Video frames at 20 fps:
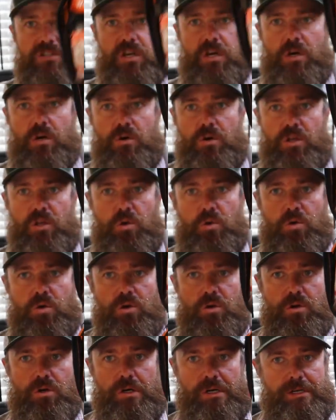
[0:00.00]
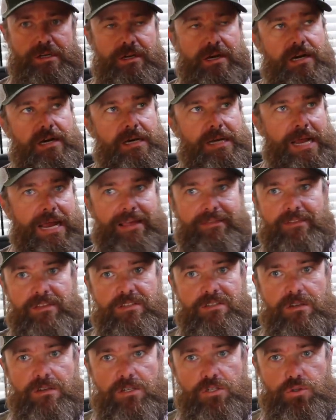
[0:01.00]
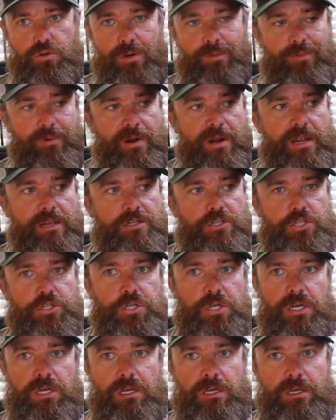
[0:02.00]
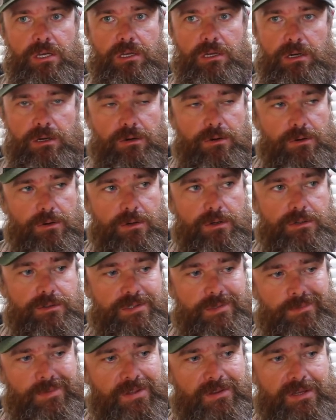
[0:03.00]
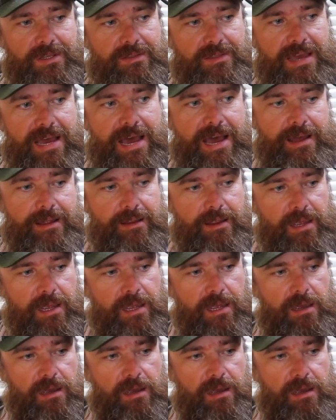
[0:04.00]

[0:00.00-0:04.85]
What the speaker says: So you could hang this on a tree branch or something like that,